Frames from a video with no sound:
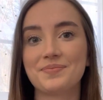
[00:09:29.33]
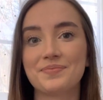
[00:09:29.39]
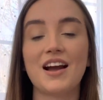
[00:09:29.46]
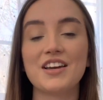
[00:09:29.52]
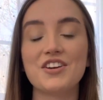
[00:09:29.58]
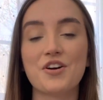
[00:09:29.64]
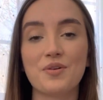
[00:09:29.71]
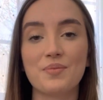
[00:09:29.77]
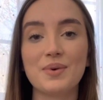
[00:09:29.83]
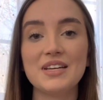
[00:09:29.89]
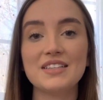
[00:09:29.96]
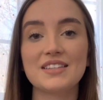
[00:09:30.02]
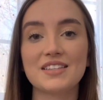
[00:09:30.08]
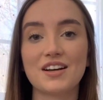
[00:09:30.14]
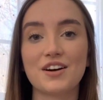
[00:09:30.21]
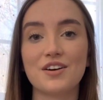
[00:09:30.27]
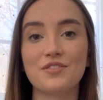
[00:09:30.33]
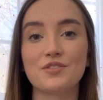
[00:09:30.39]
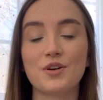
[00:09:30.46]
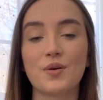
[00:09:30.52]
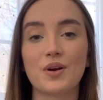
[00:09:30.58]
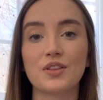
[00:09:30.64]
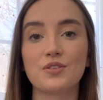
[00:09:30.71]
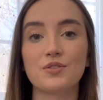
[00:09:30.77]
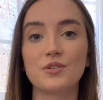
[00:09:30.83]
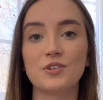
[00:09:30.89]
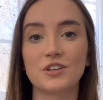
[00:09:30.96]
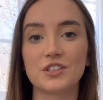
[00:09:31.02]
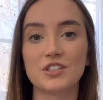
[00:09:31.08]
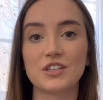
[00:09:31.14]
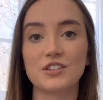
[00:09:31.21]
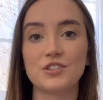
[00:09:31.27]
I know myself going through
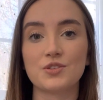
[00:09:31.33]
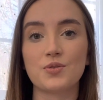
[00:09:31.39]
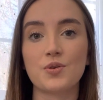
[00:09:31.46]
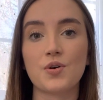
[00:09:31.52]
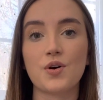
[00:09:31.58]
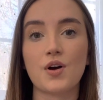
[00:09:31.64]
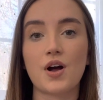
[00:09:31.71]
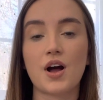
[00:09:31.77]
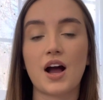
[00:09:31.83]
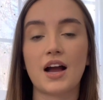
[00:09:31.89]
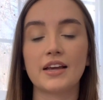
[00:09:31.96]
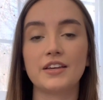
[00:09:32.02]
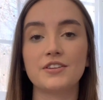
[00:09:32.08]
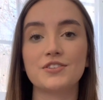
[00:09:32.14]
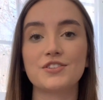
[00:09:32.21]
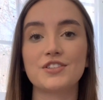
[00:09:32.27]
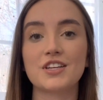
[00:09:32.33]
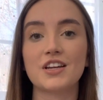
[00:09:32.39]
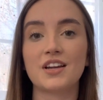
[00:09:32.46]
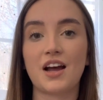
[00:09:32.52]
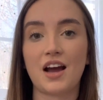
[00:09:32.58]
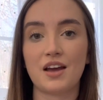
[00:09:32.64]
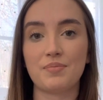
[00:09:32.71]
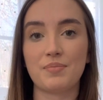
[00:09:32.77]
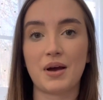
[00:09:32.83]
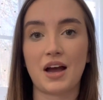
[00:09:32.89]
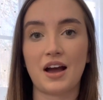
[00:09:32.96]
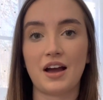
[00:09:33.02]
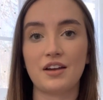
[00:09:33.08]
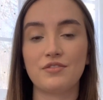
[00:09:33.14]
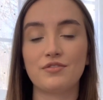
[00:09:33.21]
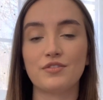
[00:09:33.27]
nursing school, I used an
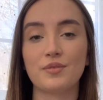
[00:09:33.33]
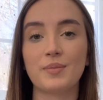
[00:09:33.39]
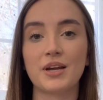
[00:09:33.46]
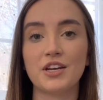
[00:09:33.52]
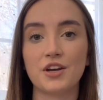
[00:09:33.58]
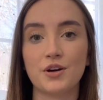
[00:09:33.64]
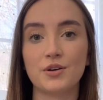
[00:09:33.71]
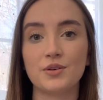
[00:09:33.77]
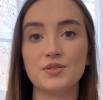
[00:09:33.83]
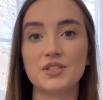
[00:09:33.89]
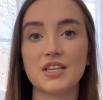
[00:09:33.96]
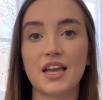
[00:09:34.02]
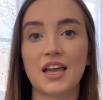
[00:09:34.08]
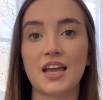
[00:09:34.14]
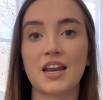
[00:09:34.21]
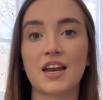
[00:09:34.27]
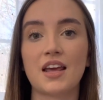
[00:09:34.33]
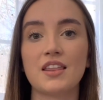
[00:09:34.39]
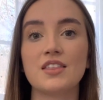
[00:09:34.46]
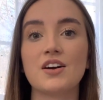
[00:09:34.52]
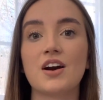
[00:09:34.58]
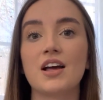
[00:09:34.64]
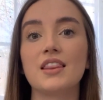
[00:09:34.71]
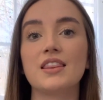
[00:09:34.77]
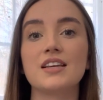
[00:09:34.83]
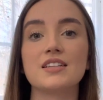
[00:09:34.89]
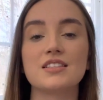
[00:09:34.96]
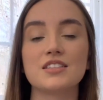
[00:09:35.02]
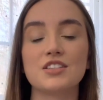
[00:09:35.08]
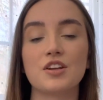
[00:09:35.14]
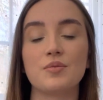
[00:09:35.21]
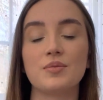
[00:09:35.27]
iPad for my notes, and I thought this
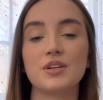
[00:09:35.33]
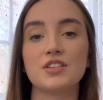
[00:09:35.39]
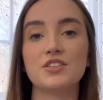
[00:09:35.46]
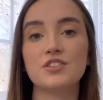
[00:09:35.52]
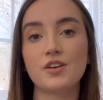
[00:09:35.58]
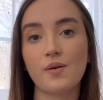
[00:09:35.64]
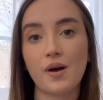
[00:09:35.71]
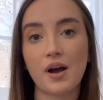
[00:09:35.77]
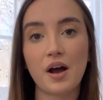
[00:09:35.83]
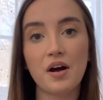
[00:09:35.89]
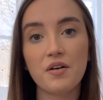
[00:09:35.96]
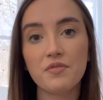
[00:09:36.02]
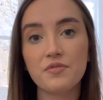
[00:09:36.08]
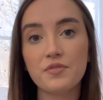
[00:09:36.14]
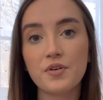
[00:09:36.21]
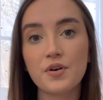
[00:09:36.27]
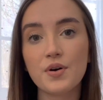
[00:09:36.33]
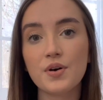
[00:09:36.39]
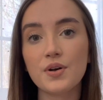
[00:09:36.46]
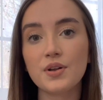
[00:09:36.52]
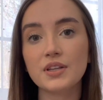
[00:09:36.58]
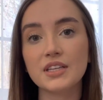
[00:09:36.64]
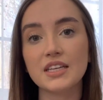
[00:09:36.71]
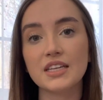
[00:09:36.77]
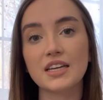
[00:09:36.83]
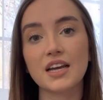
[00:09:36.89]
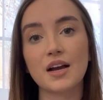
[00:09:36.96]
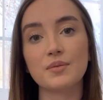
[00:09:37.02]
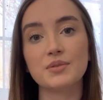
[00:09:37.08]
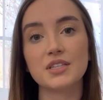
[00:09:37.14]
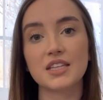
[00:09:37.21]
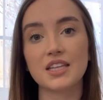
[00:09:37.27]
is going to be so helpful leading
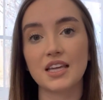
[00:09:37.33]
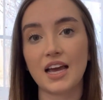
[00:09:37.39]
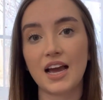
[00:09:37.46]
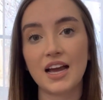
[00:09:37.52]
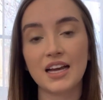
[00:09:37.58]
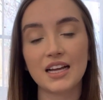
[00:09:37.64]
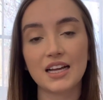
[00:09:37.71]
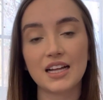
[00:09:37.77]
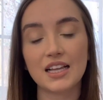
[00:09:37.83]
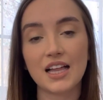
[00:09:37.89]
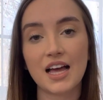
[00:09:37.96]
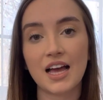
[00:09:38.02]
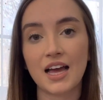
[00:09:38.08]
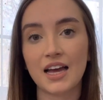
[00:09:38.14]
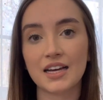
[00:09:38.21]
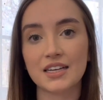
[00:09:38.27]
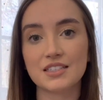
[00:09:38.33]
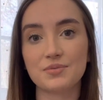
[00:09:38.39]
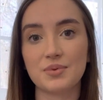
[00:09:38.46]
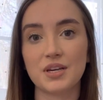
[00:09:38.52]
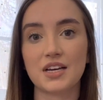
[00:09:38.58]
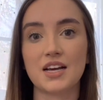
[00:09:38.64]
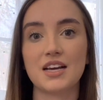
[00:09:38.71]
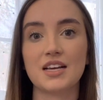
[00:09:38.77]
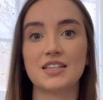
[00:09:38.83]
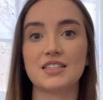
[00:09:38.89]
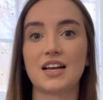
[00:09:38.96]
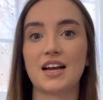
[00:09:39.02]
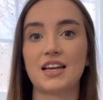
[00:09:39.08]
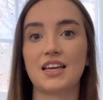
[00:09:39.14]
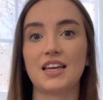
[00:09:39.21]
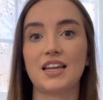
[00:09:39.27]
up to the NCLEX because
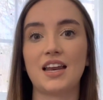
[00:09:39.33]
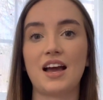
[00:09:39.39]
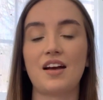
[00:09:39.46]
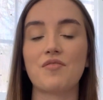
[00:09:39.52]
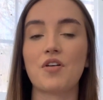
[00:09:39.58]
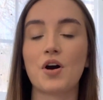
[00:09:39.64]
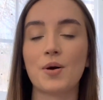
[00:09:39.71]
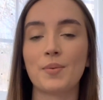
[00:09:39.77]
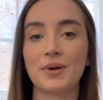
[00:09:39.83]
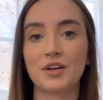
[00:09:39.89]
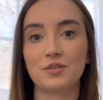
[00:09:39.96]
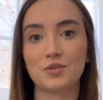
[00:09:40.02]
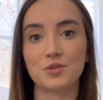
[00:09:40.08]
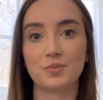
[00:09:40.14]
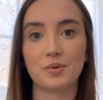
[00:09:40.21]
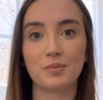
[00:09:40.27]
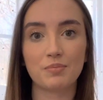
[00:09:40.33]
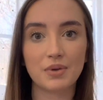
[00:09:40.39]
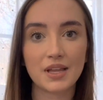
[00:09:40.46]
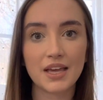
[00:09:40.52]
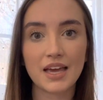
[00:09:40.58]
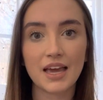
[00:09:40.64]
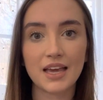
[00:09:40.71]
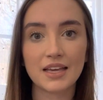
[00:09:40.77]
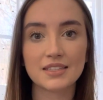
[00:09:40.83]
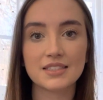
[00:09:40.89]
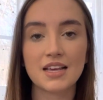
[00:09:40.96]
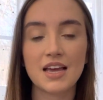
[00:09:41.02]
I can have all my notes in one place.